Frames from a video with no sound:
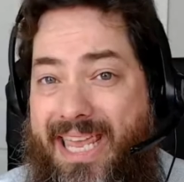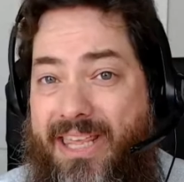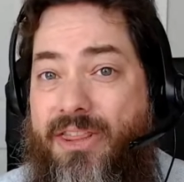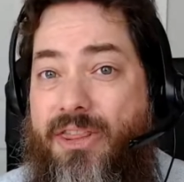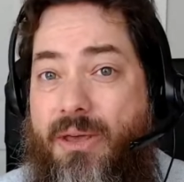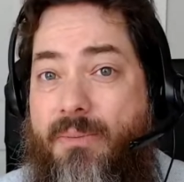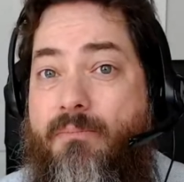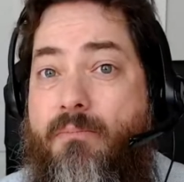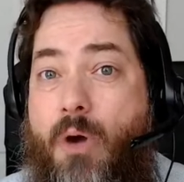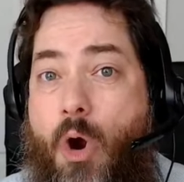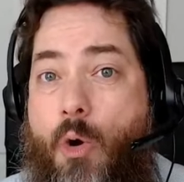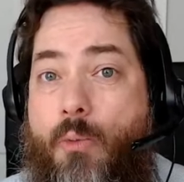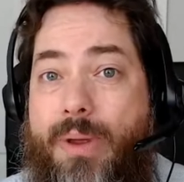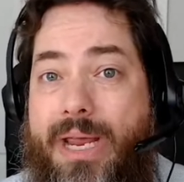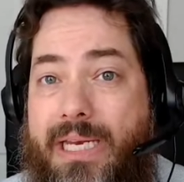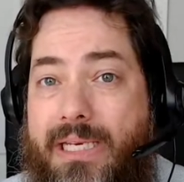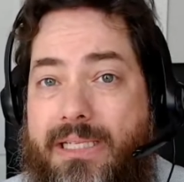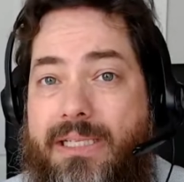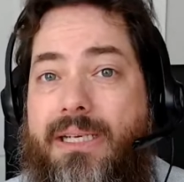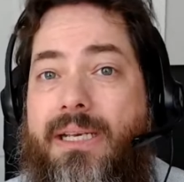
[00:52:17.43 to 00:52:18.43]
in the
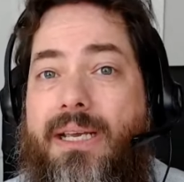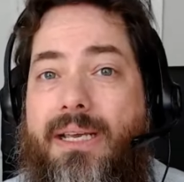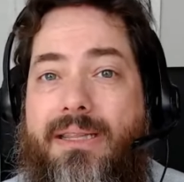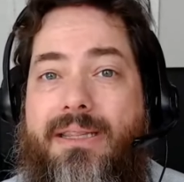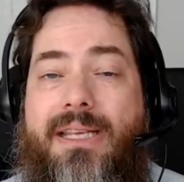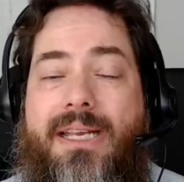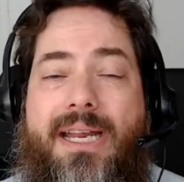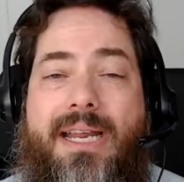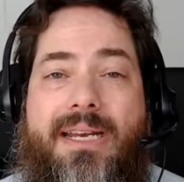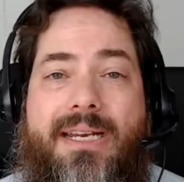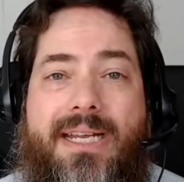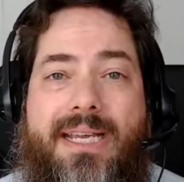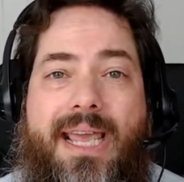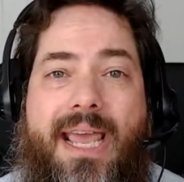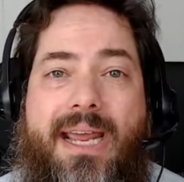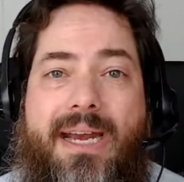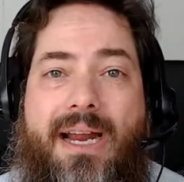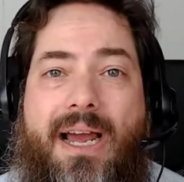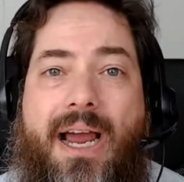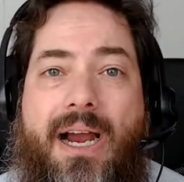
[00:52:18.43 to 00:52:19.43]
moment that
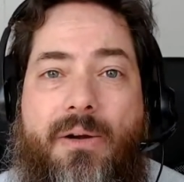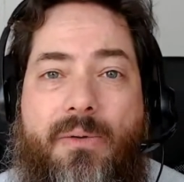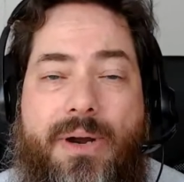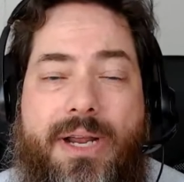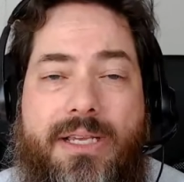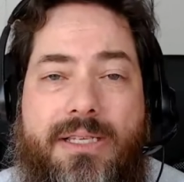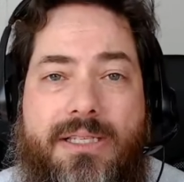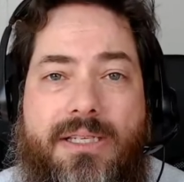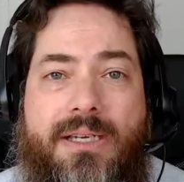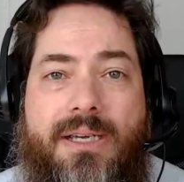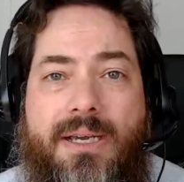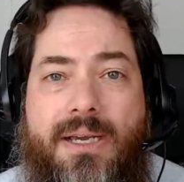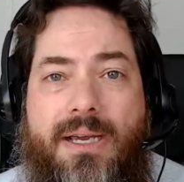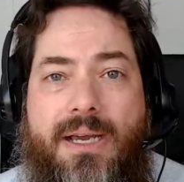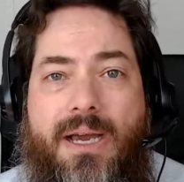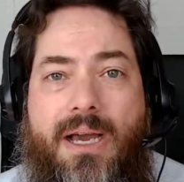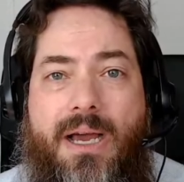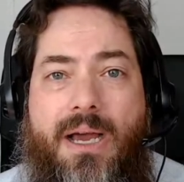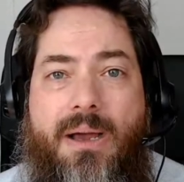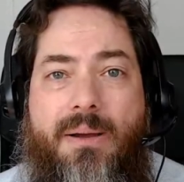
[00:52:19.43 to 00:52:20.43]
indicate high risk.
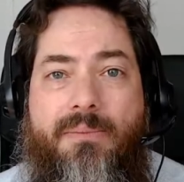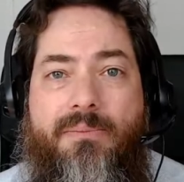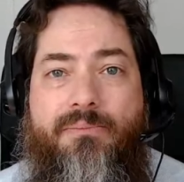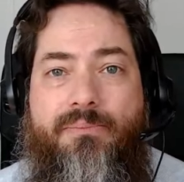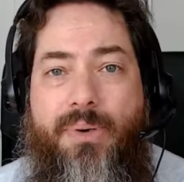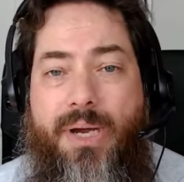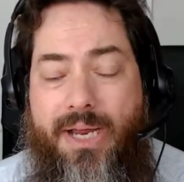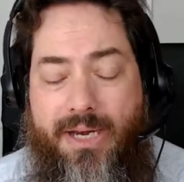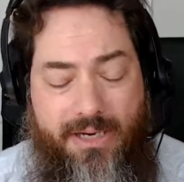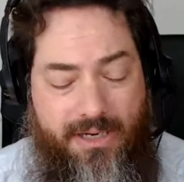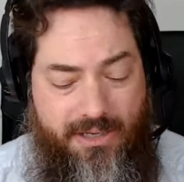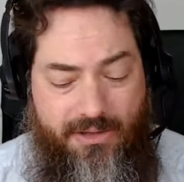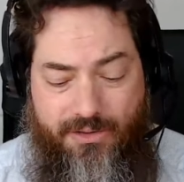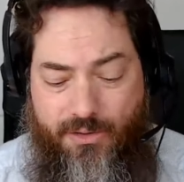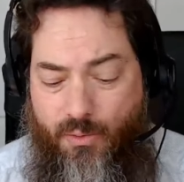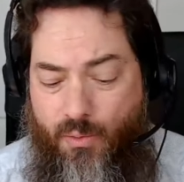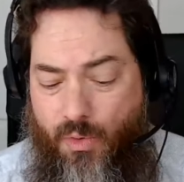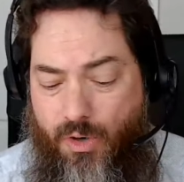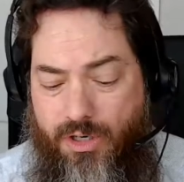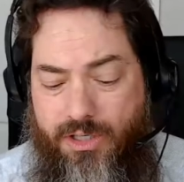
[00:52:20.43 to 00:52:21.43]
But
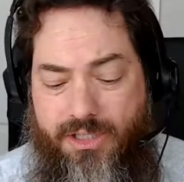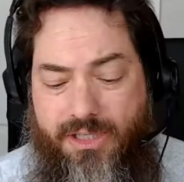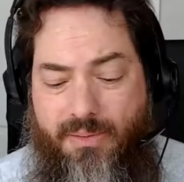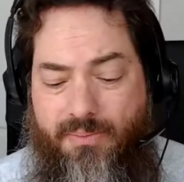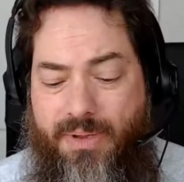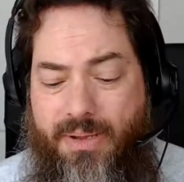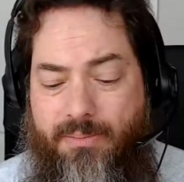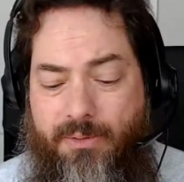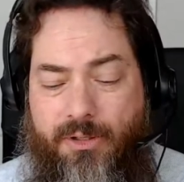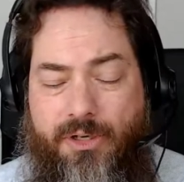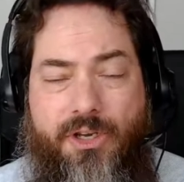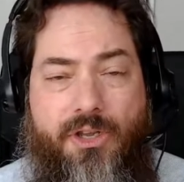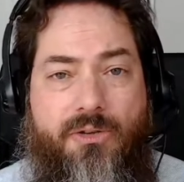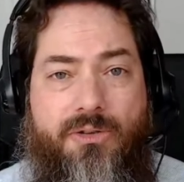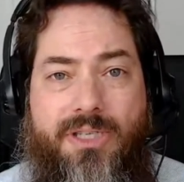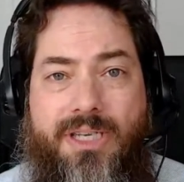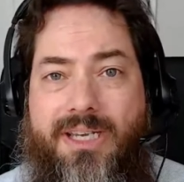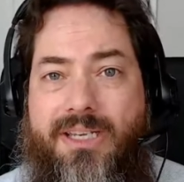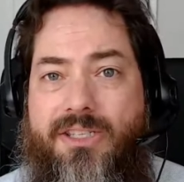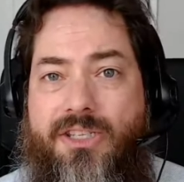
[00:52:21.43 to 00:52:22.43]
the words that people are
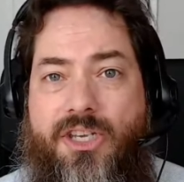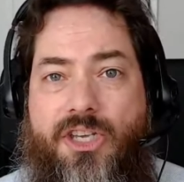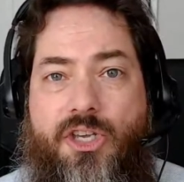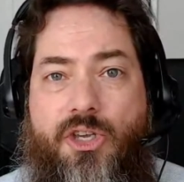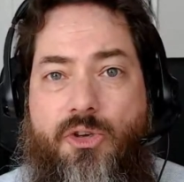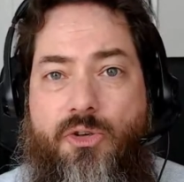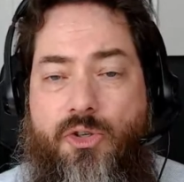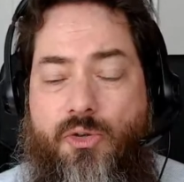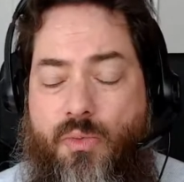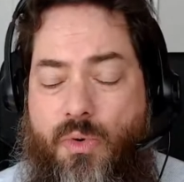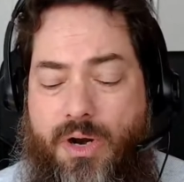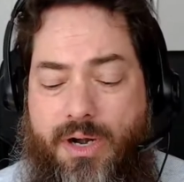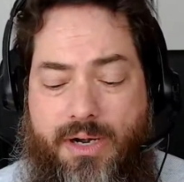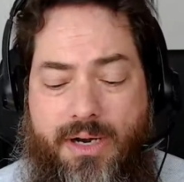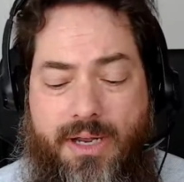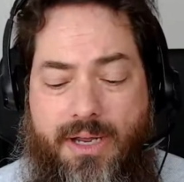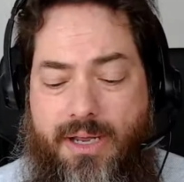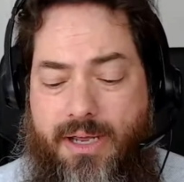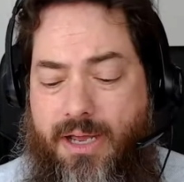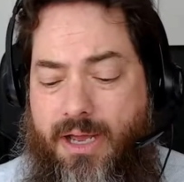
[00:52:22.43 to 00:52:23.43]
using is a huge
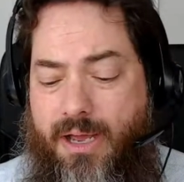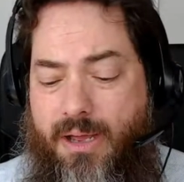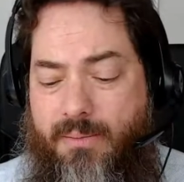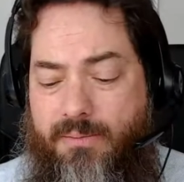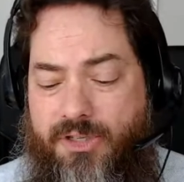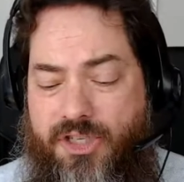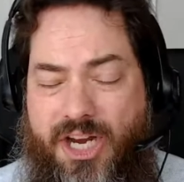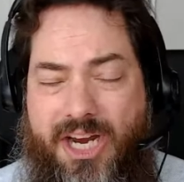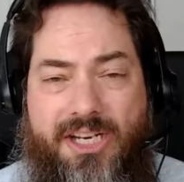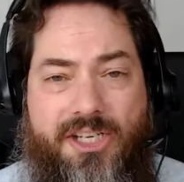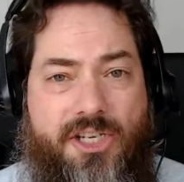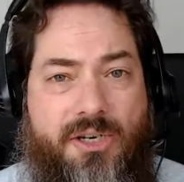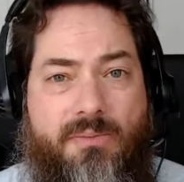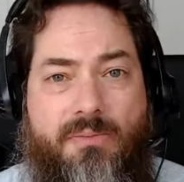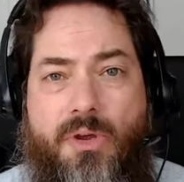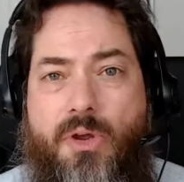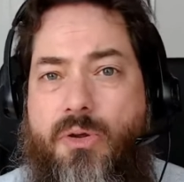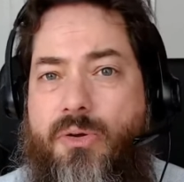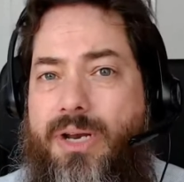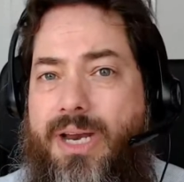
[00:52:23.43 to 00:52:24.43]
one. Change
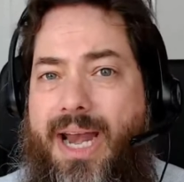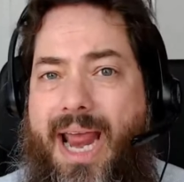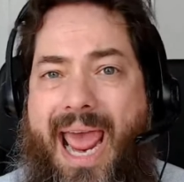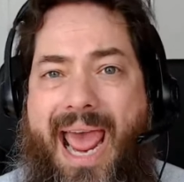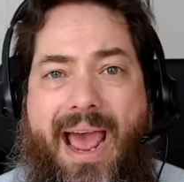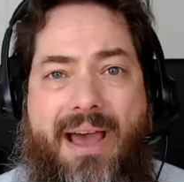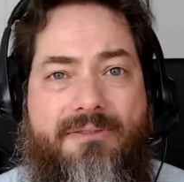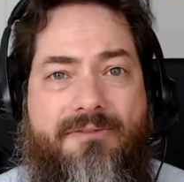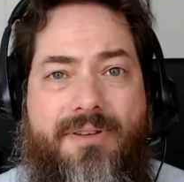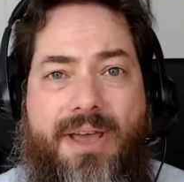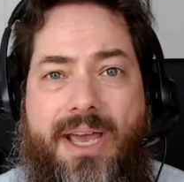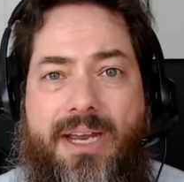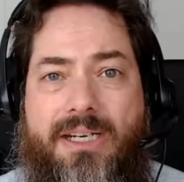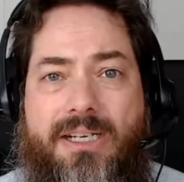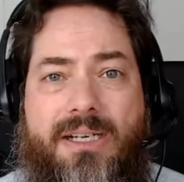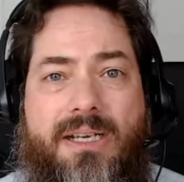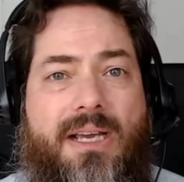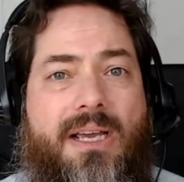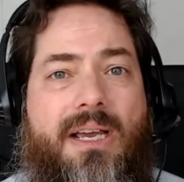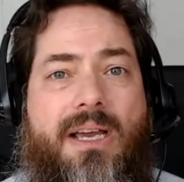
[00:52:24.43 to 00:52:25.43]
in mood and
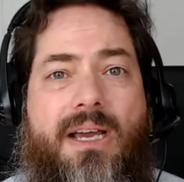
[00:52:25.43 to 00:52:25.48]
affect,